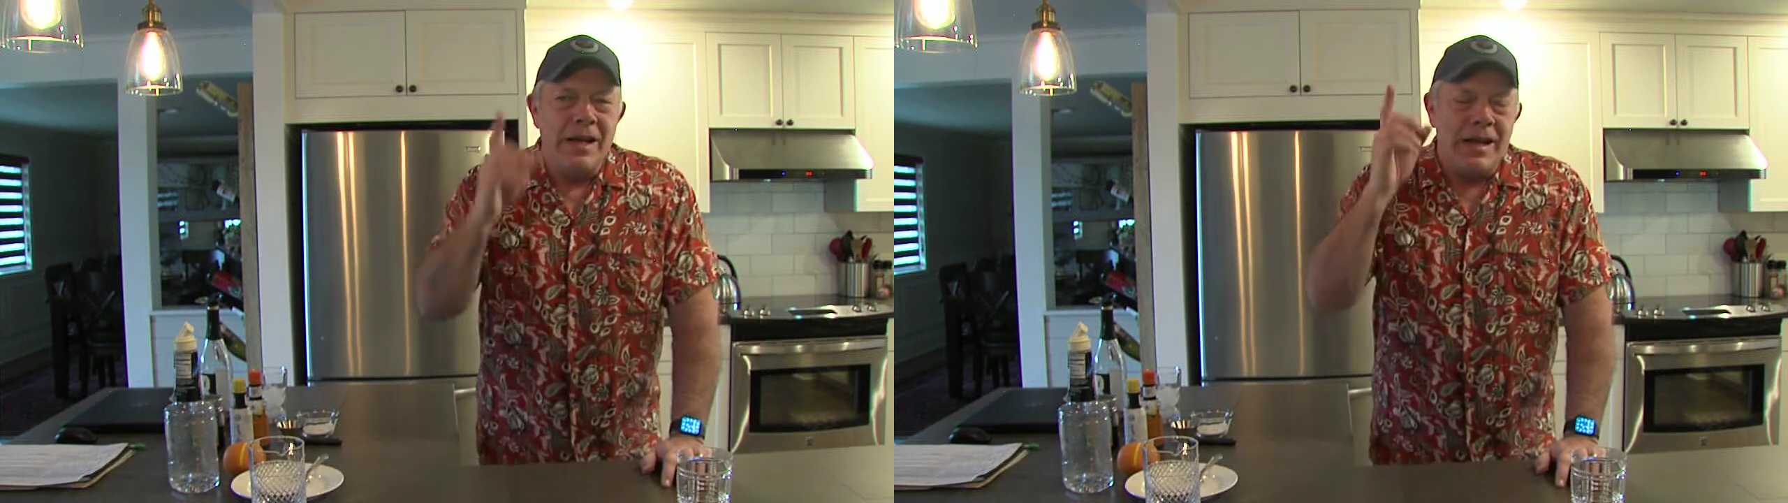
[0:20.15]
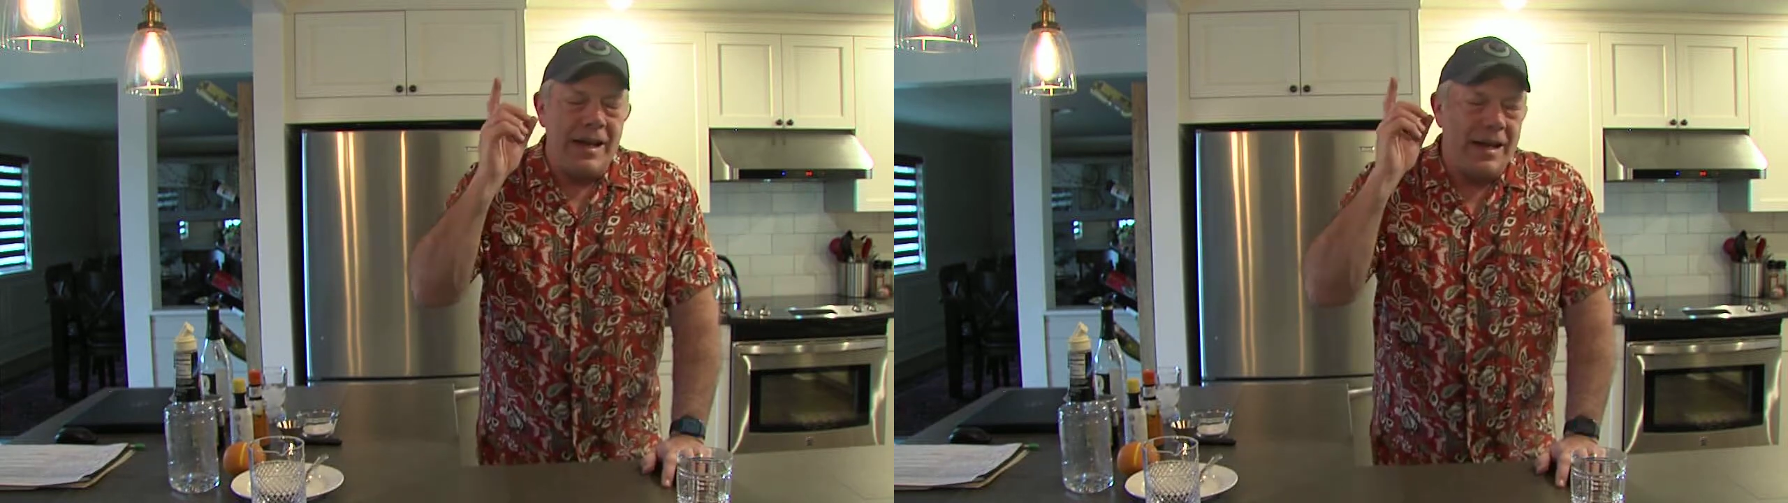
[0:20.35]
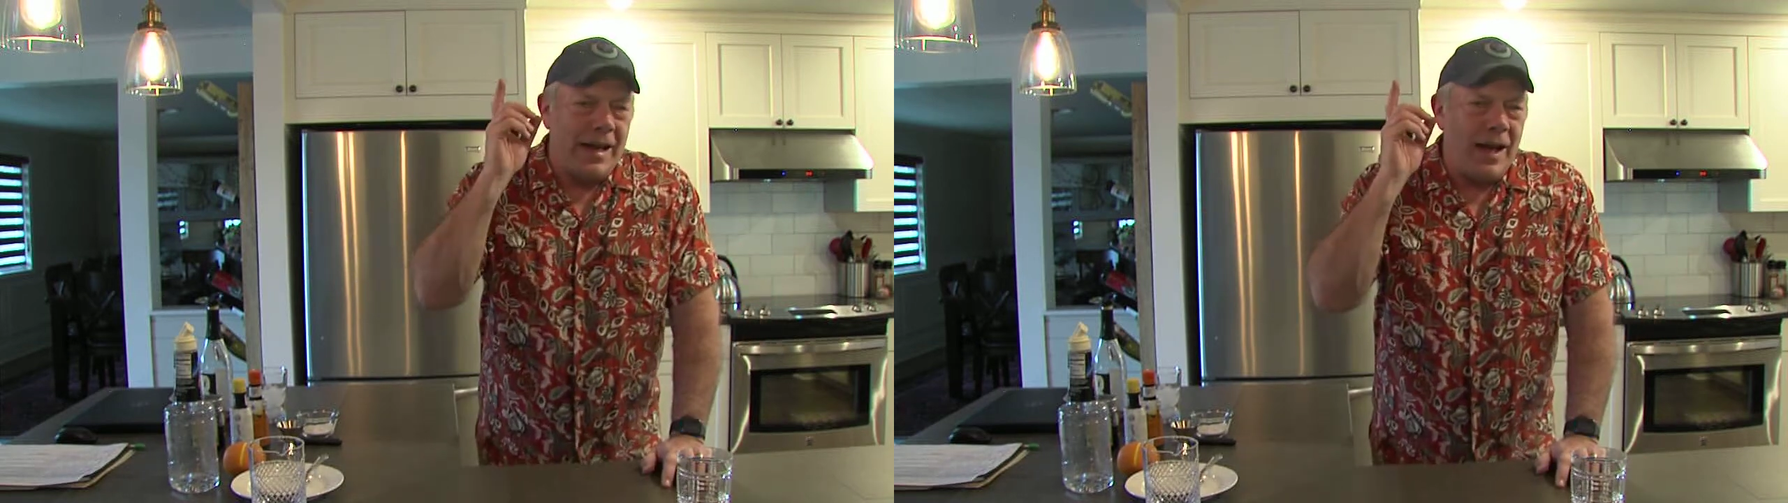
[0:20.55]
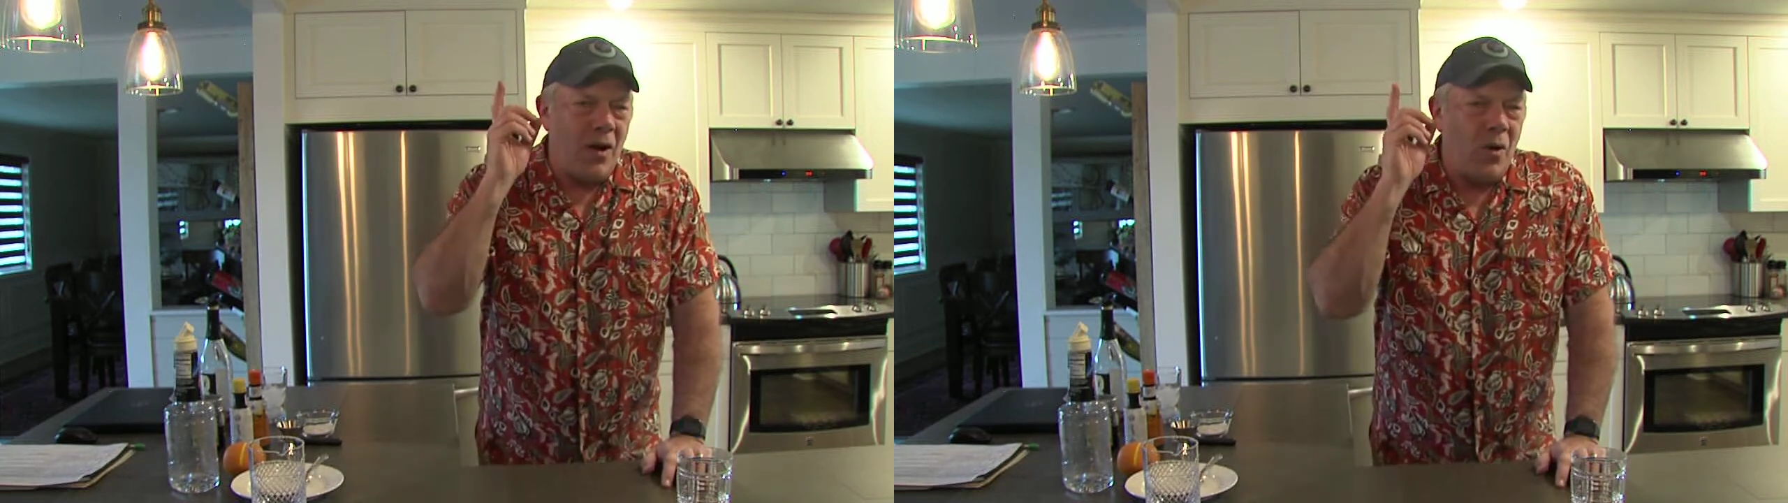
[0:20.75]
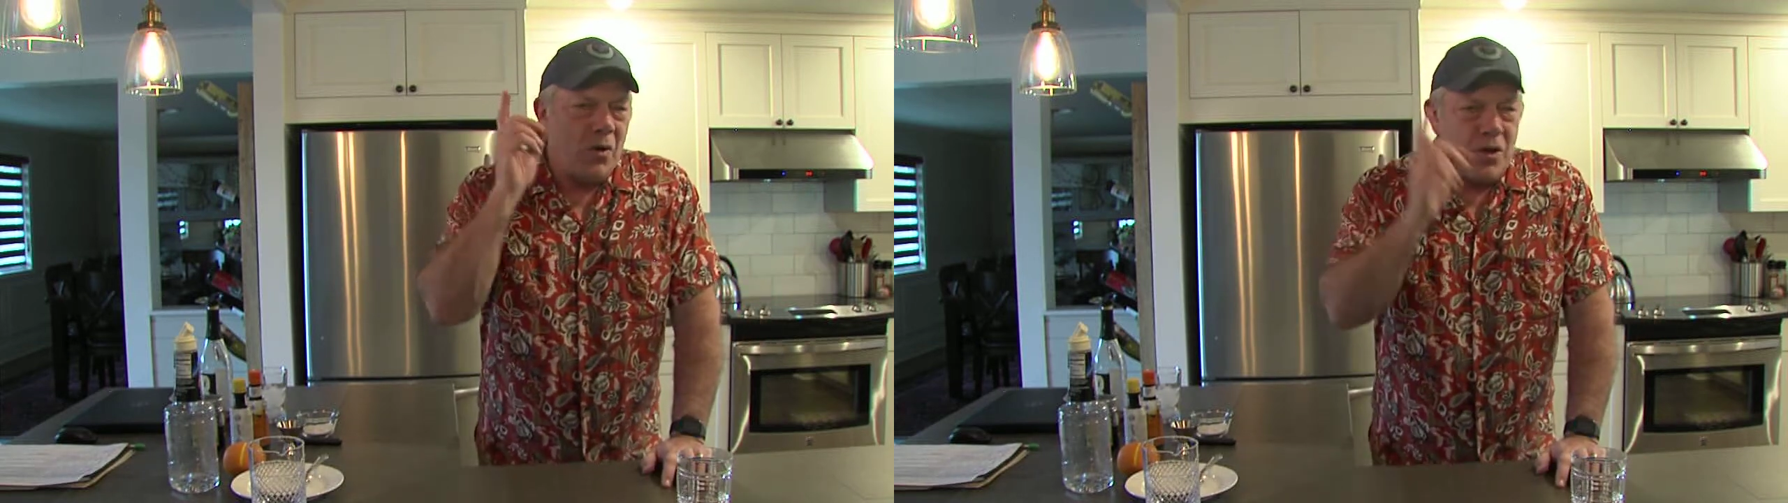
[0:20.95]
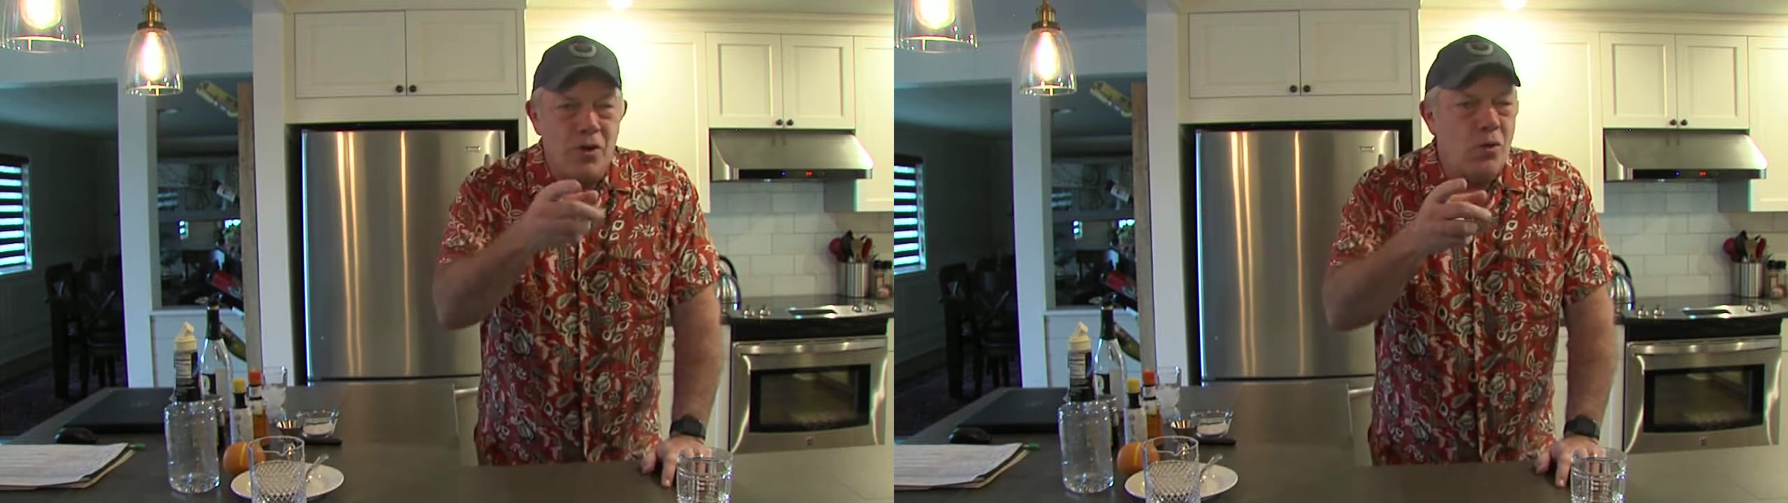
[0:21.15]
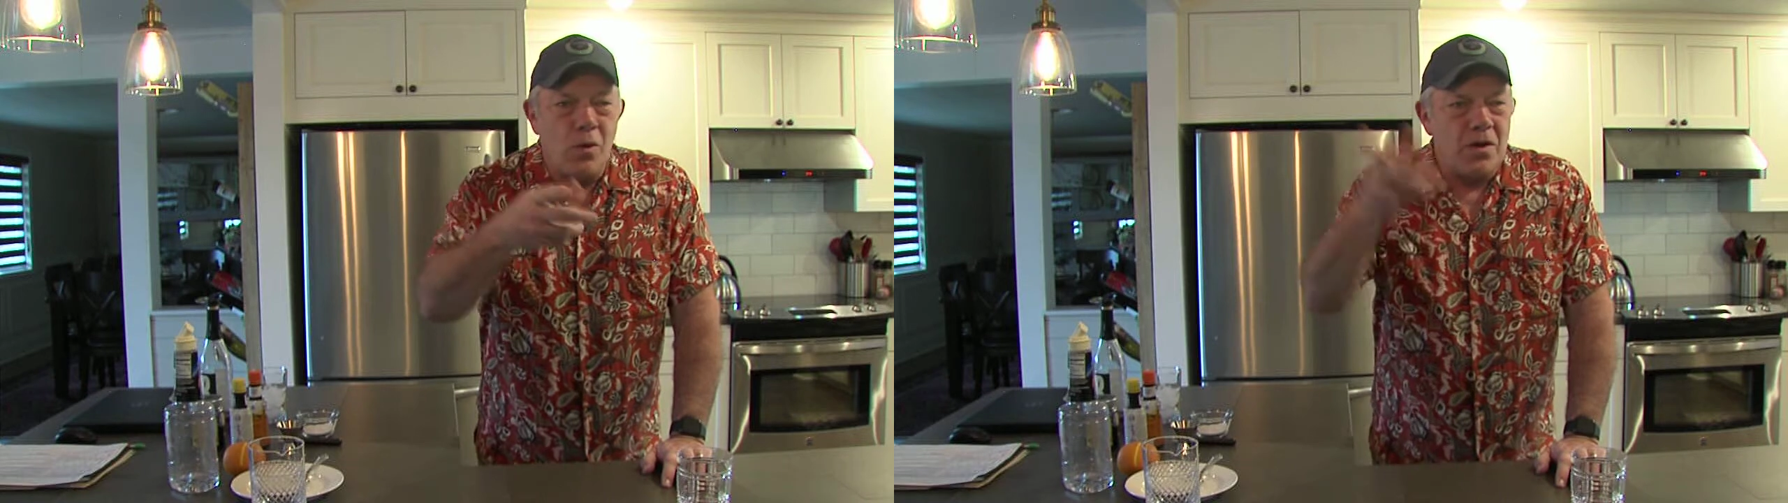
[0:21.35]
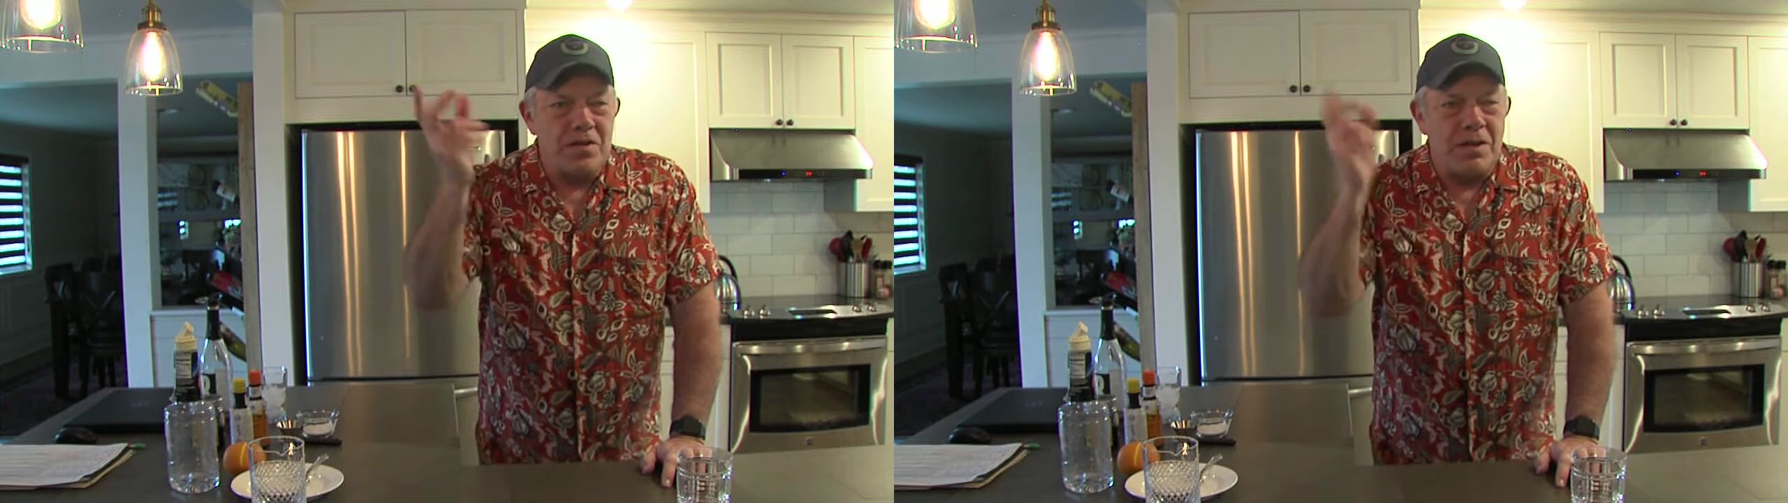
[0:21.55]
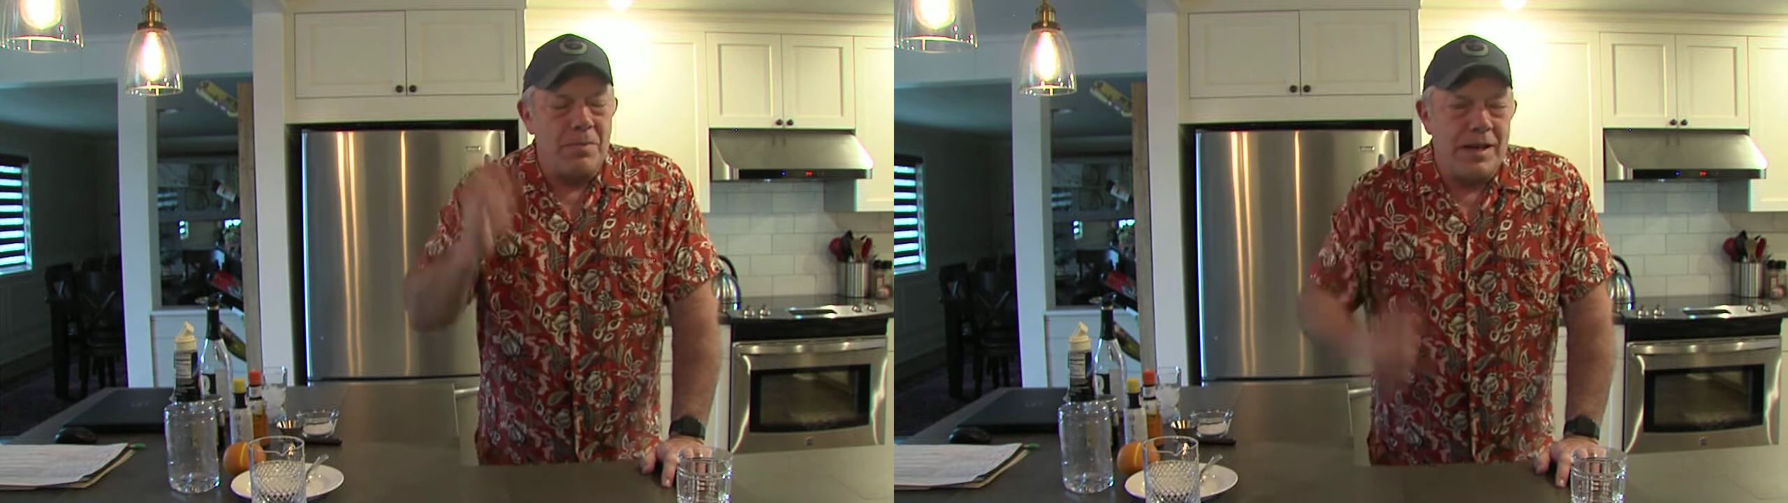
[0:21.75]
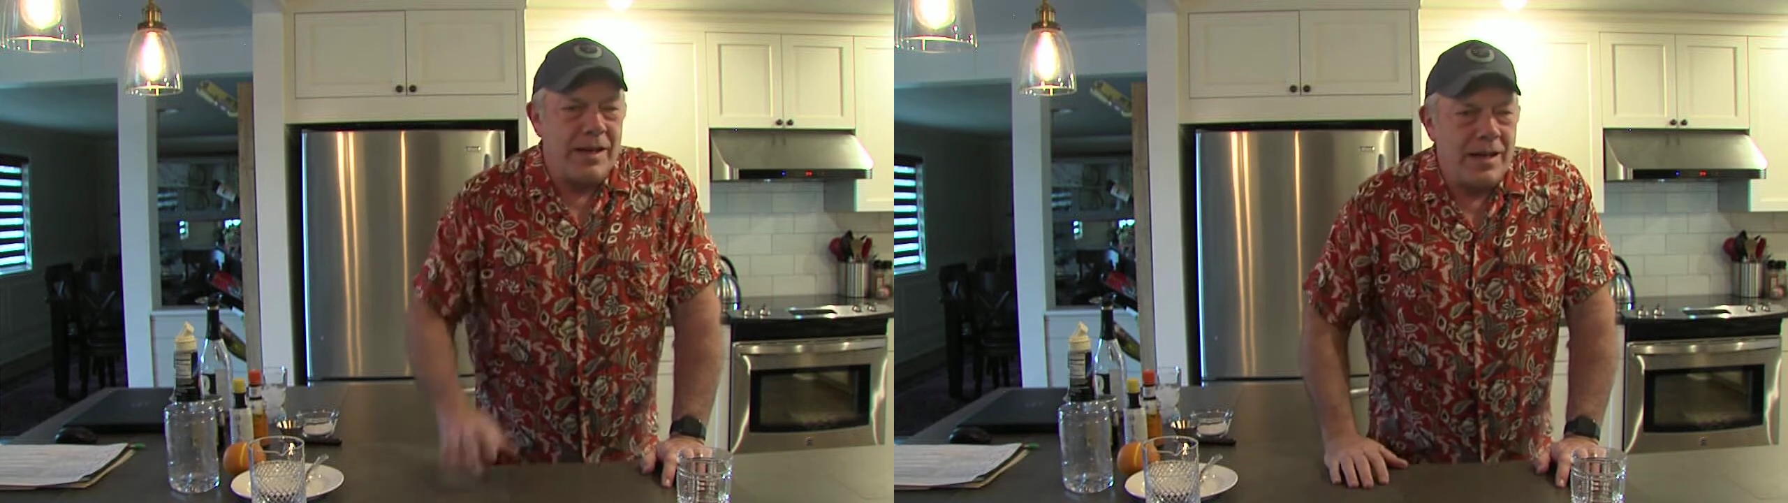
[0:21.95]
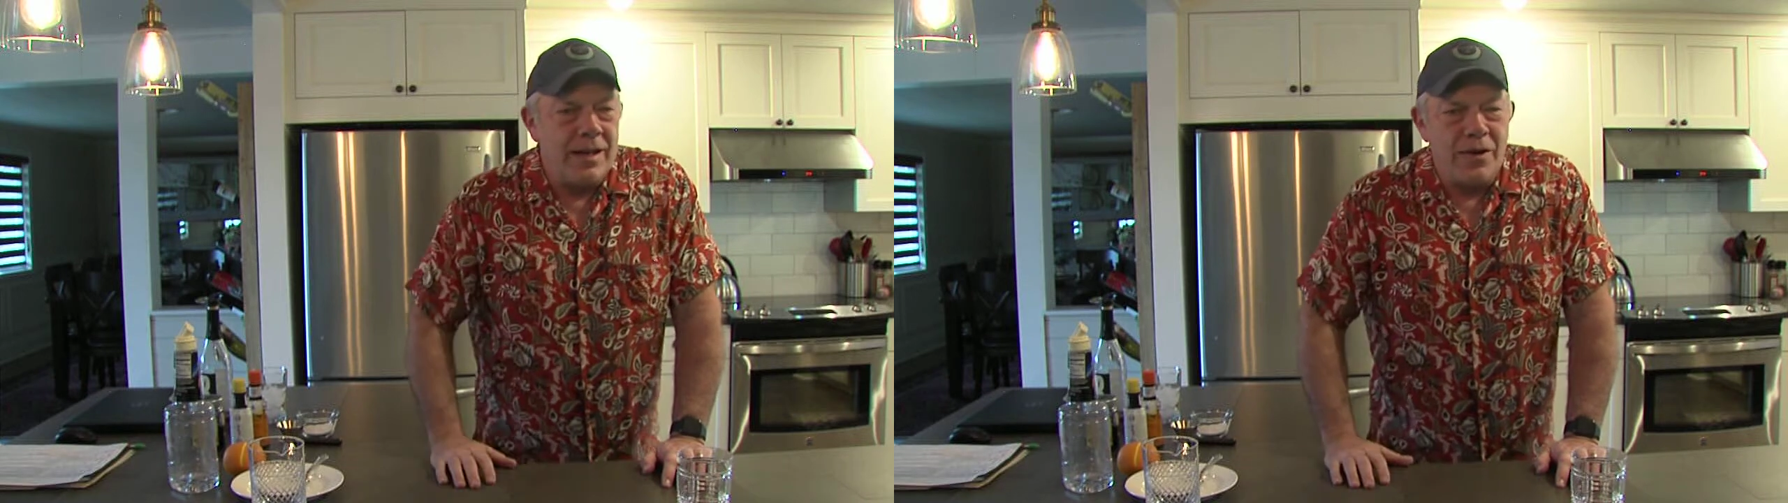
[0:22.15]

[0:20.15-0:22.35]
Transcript: And now you or somebody